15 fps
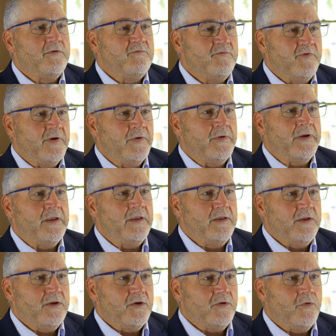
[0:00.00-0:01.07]
very
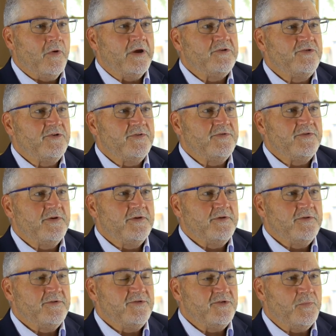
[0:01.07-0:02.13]
gracious
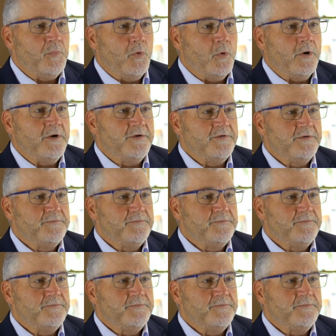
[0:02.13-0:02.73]
support.